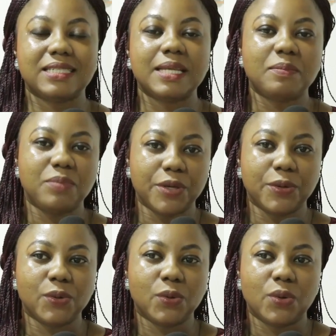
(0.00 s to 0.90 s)
is a
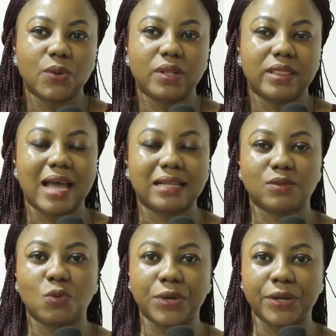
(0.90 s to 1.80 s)
bill
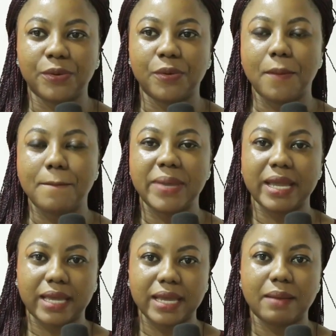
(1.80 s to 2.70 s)
that will
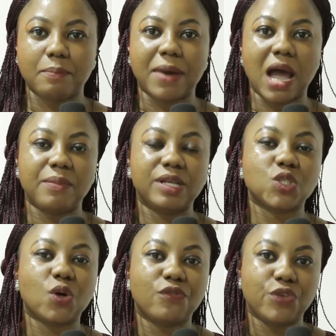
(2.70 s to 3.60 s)
make
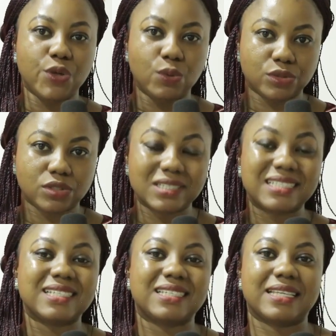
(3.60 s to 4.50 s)
empowerment of youth
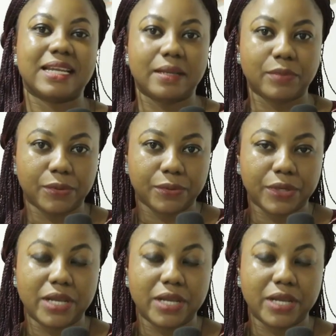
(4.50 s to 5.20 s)
sustainable.